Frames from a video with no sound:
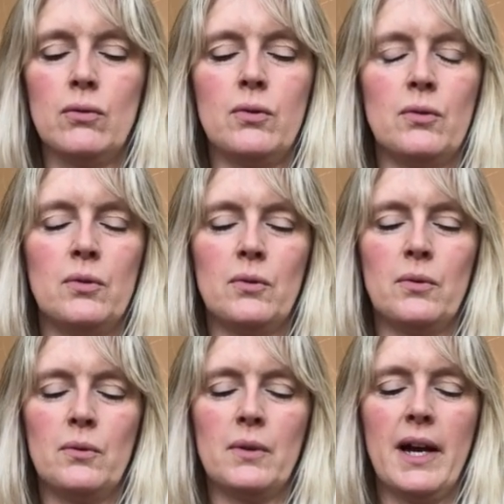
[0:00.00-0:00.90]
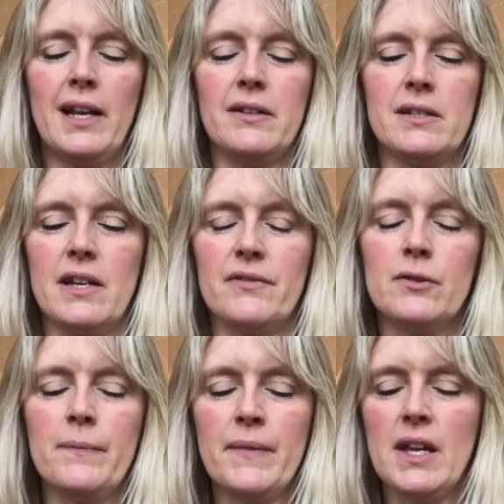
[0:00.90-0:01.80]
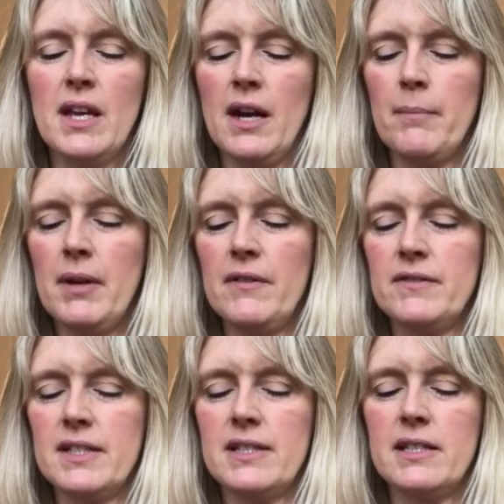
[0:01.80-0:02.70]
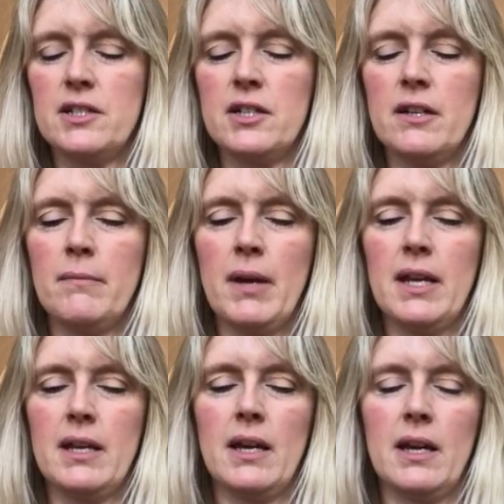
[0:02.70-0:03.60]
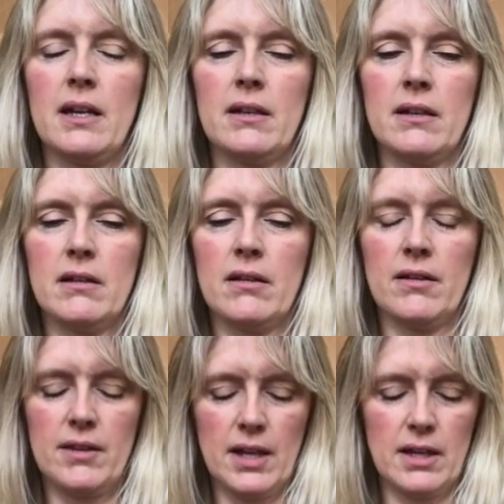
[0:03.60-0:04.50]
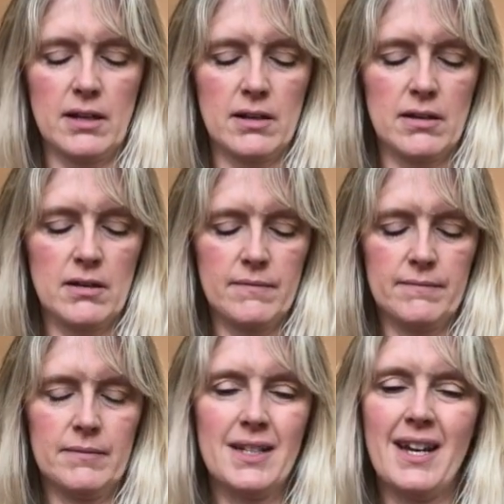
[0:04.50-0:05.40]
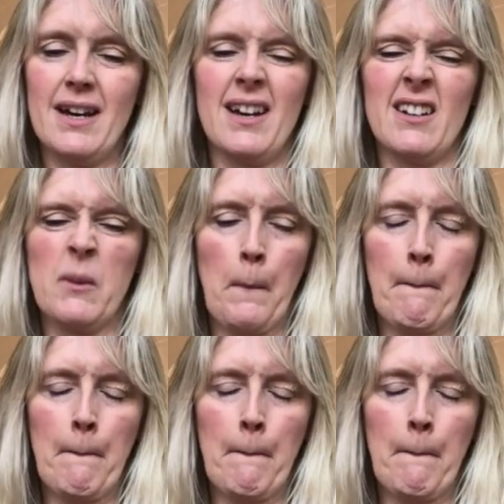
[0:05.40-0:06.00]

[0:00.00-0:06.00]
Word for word: hello devil, a bit of decision making, I think. Yeah.